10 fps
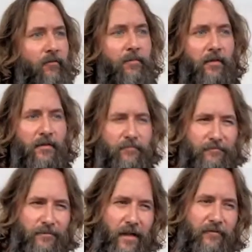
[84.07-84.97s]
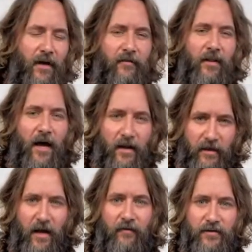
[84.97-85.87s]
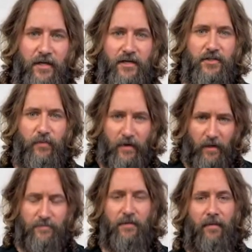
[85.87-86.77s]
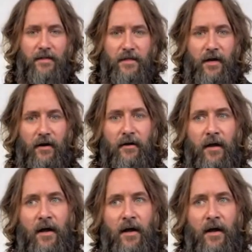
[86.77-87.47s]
we've been left out of a lot of the conversations when it comes to men's hair.